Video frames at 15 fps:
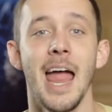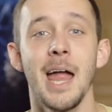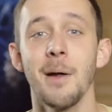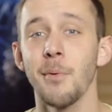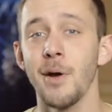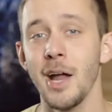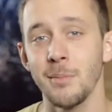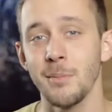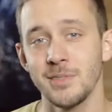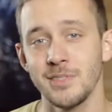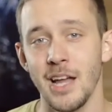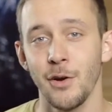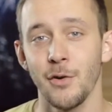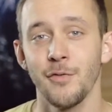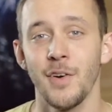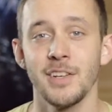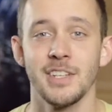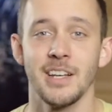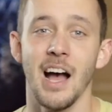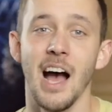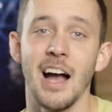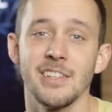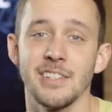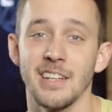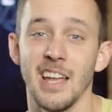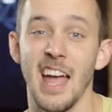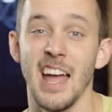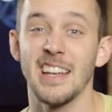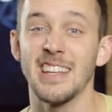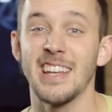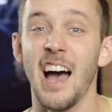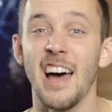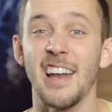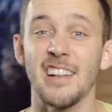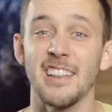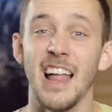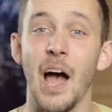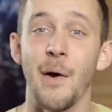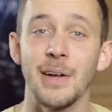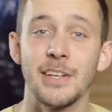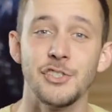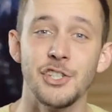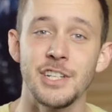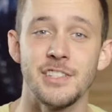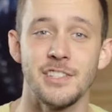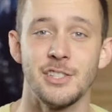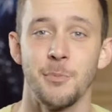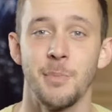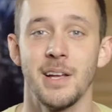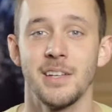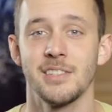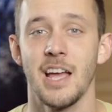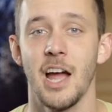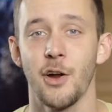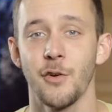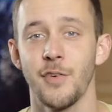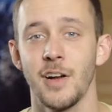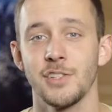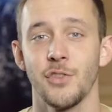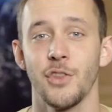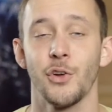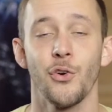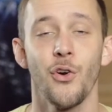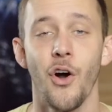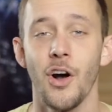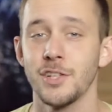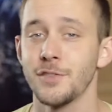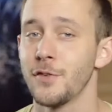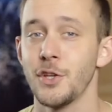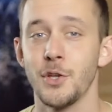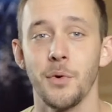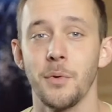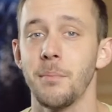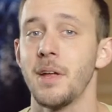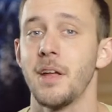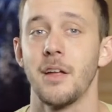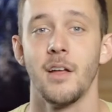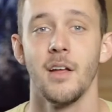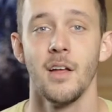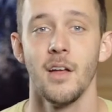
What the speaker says: Abraham sacrificing Isaac and God allowing Jesus to be a sacrifice on the cross for you and me.